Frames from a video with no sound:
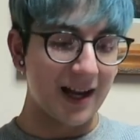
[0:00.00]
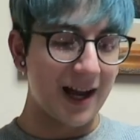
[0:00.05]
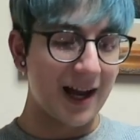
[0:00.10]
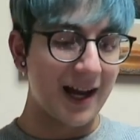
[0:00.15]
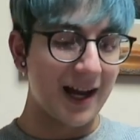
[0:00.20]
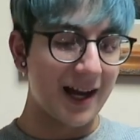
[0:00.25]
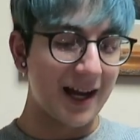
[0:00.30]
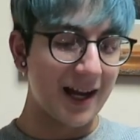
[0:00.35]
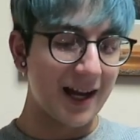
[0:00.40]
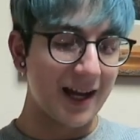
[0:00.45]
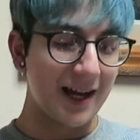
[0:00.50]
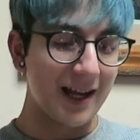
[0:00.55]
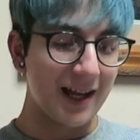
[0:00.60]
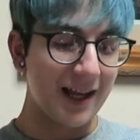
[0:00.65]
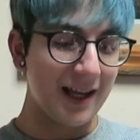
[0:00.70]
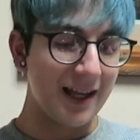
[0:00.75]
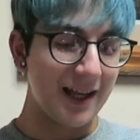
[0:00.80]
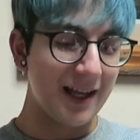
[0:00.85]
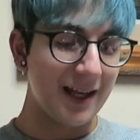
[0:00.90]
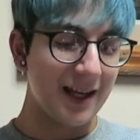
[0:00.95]

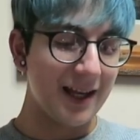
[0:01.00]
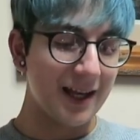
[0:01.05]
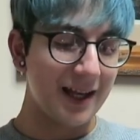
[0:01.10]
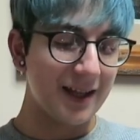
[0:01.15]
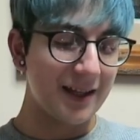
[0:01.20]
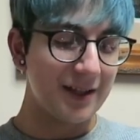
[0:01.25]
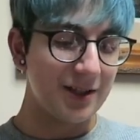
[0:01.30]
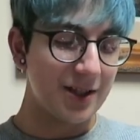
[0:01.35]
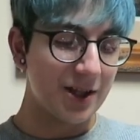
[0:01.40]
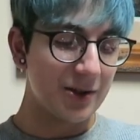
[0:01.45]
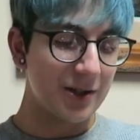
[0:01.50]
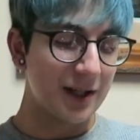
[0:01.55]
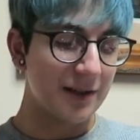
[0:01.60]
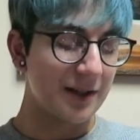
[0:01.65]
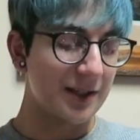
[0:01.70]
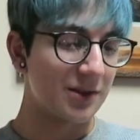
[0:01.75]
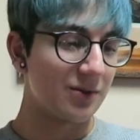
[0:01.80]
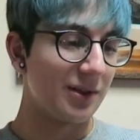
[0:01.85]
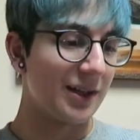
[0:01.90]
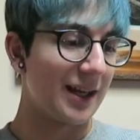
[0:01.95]
I know that
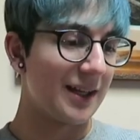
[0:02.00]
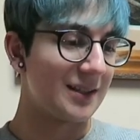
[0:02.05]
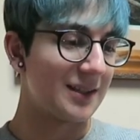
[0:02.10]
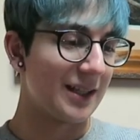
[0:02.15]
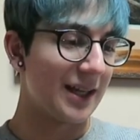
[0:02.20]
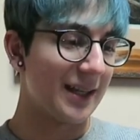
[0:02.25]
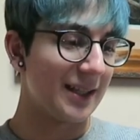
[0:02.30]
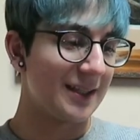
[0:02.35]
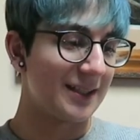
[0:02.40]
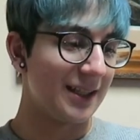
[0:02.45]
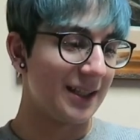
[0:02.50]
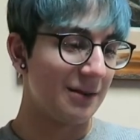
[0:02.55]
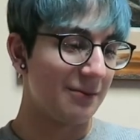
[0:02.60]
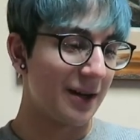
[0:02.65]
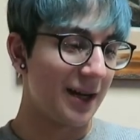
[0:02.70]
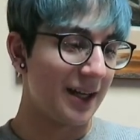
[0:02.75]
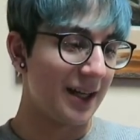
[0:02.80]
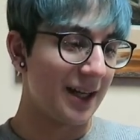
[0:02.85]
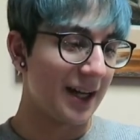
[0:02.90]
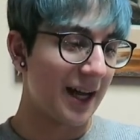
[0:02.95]
this one has
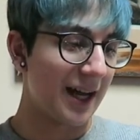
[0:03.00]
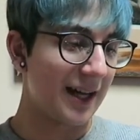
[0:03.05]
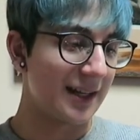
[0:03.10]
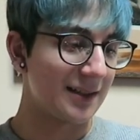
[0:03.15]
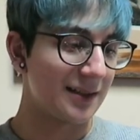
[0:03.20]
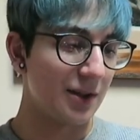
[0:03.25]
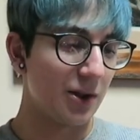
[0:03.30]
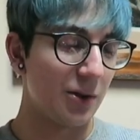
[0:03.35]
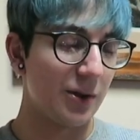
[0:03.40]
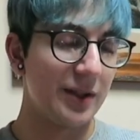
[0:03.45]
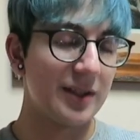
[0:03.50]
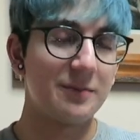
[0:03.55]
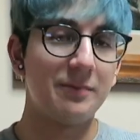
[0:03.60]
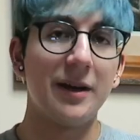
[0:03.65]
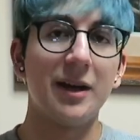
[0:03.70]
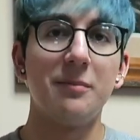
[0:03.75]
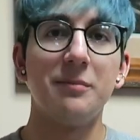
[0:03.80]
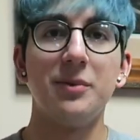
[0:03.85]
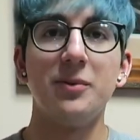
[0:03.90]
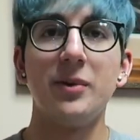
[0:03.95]
niacinamide and it has lotus
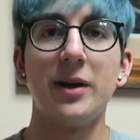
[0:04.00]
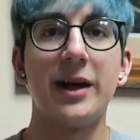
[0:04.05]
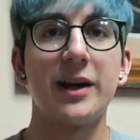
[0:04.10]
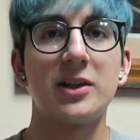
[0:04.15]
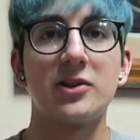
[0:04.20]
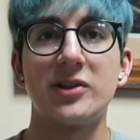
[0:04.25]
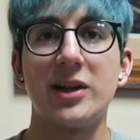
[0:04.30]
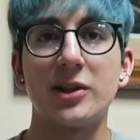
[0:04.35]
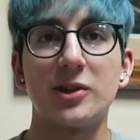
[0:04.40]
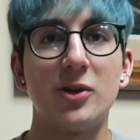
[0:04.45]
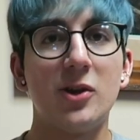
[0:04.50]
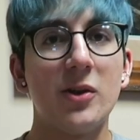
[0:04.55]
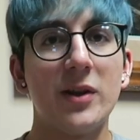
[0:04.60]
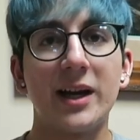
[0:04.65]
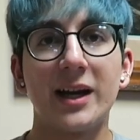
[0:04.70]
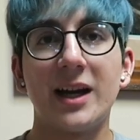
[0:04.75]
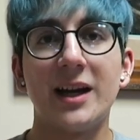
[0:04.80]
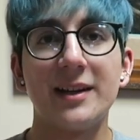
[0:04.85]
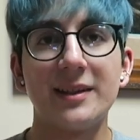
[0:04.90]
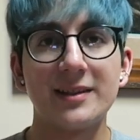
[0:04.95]
bamboo extract, all
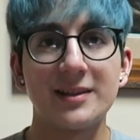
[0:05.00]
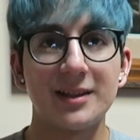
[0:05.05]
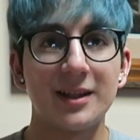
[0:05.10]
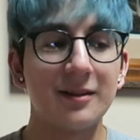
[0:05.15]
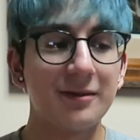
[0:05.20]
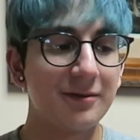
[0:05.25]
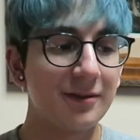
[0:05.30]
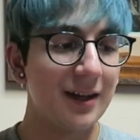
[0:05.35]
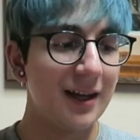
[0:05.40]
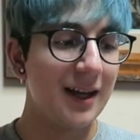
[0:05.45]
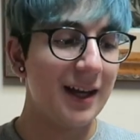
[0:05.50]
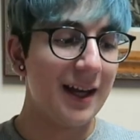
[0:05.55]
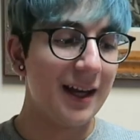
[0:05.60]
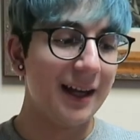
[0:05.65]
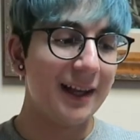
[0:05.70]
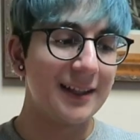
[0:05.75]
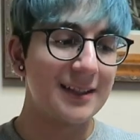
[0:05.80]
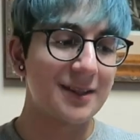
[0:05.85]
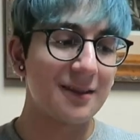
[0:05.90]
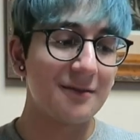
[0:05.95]
that kind of stuff.
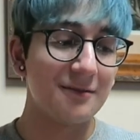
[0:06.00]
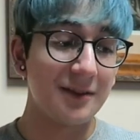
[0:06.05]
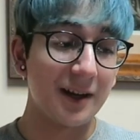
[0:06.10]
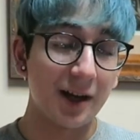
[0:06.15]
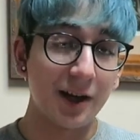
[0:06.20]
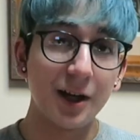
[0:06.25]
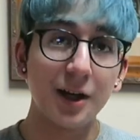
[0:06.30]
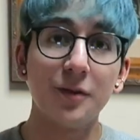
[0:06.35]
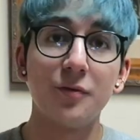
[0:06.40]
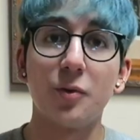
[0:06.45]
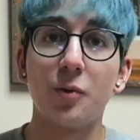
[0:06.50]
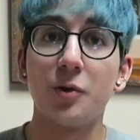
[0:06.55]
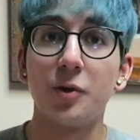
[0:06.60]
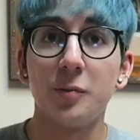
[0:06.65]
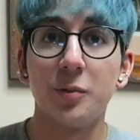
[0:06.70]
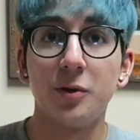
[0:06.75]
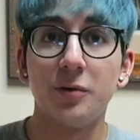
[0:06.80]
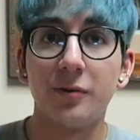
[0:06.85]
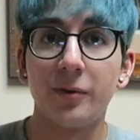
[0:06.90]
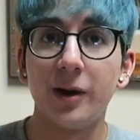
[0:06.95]
It's very
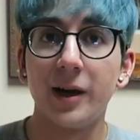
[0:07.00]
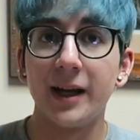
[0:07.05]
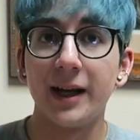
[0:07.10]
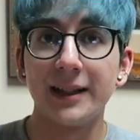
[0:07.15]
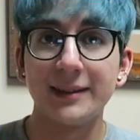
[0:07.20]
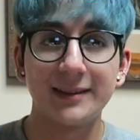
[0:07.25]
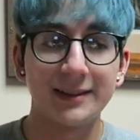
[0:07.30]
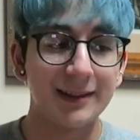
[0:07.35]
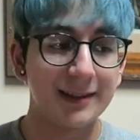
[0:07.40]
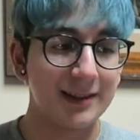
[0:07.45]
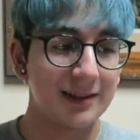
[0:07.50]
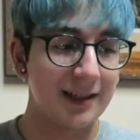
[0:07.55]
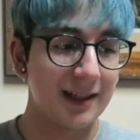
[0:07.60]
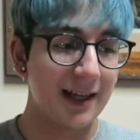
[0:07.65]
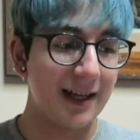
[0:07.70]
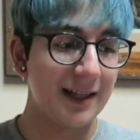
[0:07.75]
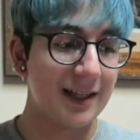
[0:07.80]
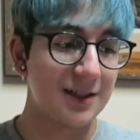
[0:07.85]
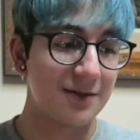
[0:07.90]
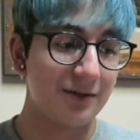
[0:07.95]
affordable for an essence
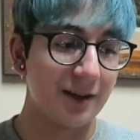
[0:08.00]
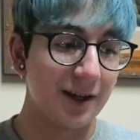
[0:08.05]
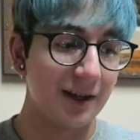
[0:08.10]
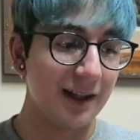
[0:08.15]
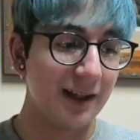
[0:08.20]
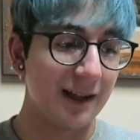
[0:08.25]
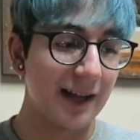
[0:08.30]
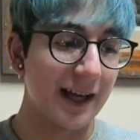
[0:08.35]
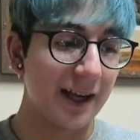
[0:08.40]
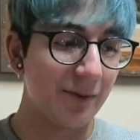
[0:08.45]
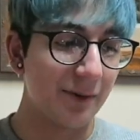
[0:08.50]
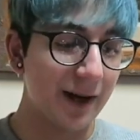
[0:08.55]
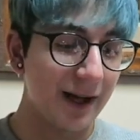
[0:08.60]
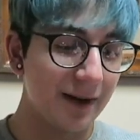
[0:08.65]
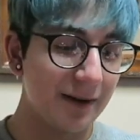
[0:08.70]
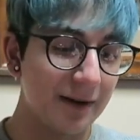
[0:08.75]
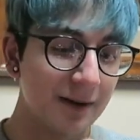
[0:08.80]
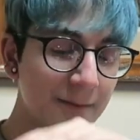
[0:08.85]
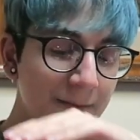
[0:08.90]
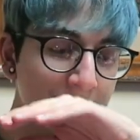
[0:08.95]
and it's very
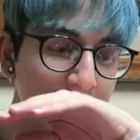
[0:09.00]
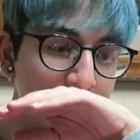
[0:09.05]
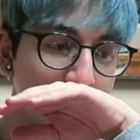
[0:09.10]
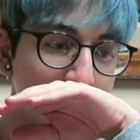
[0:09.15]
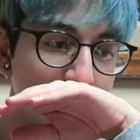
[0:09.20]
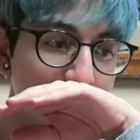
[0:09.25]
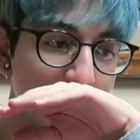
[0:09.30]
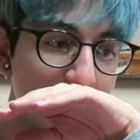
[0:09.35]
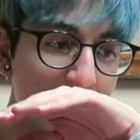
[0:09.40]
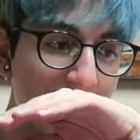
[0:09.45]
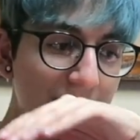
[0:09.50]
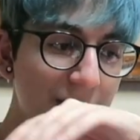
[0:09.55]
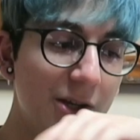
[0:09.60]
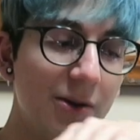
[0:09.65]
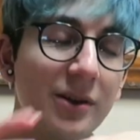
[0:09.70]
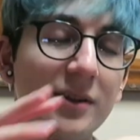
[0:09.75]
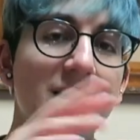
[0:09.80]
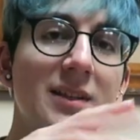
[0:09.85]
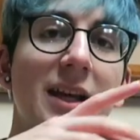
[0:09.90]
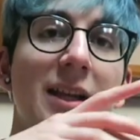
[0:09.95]
lightweight, but I
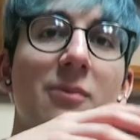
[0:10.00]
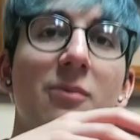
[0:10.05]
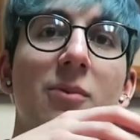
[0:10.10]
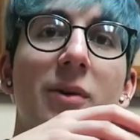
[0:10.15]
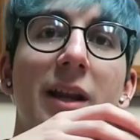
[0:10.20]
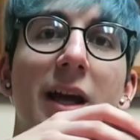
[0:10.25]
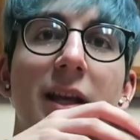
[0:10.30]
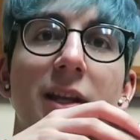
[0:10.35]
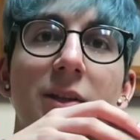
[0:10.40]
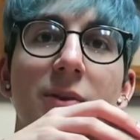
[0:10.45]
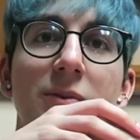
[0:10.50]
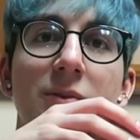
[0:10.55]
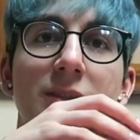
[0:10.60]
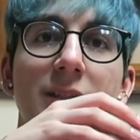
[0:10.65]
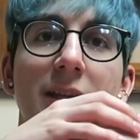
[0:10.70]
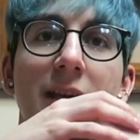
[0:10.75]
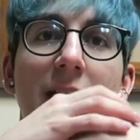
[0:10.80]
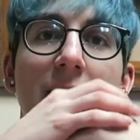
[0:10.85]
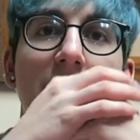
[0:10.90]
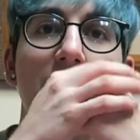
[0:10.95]
noticed that when I used
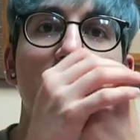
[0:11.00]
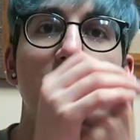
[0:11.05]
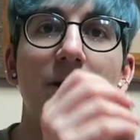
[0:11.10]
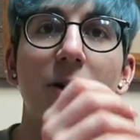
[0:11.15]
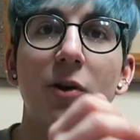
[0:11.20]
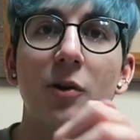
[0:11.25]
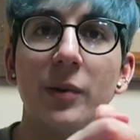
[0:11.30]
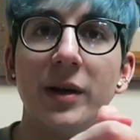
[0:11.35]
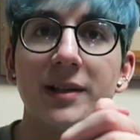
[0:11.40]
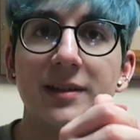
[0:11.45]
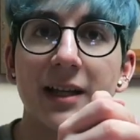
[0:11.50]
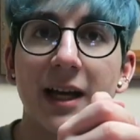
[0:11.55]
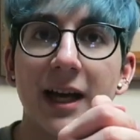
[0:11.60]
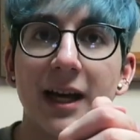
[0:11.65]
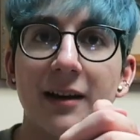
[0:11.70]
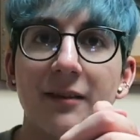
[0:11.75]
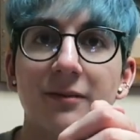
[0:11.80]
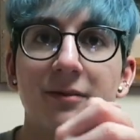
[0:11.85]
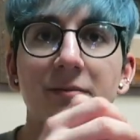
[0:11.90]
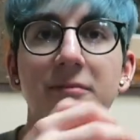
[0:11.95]
it, I would always
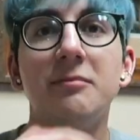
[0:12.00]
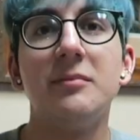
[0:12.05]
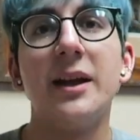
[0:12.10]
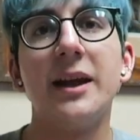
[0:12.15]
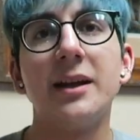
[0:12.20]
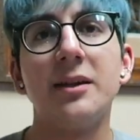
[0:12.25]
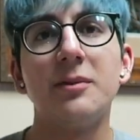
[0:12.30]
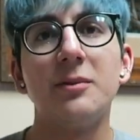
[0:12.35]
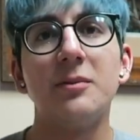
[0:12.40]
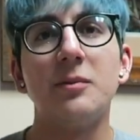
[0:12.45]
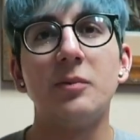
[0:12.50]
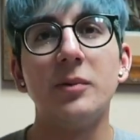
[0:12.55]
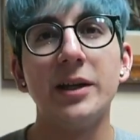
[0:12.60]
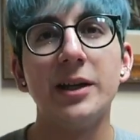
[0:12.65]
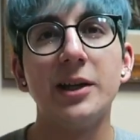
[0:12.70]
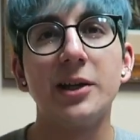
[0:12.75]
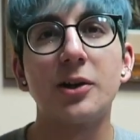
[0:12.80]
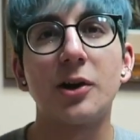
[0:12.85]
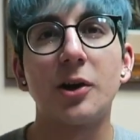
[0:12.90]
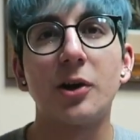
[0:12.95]
have like
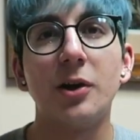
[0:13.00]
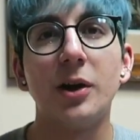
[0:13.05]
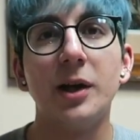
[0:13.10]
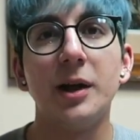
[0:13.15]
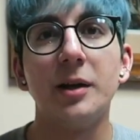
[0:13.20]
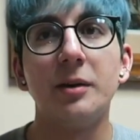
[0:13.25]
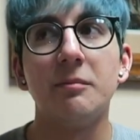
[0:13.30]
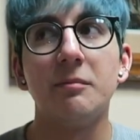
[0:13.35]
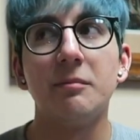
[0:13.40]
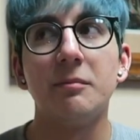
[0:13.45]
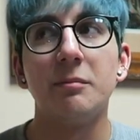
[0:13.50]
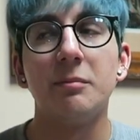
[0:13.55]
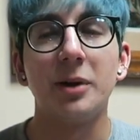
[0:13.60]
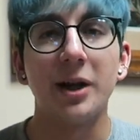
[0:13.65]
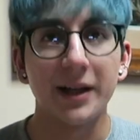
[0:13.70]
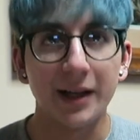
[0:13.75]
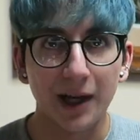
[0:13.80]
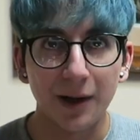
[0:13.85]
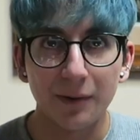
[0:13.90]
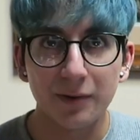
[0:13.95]
reoccurring
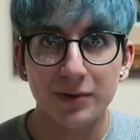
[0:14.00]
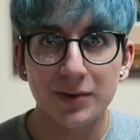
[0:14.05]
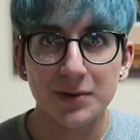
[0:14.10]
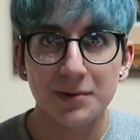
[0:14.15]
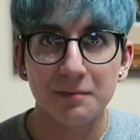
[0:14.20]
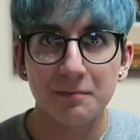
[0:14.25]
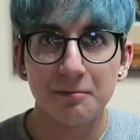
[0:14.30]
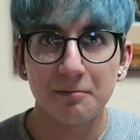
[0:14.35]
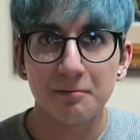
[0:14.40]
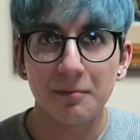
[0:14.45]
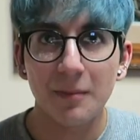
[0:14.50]
breakouts.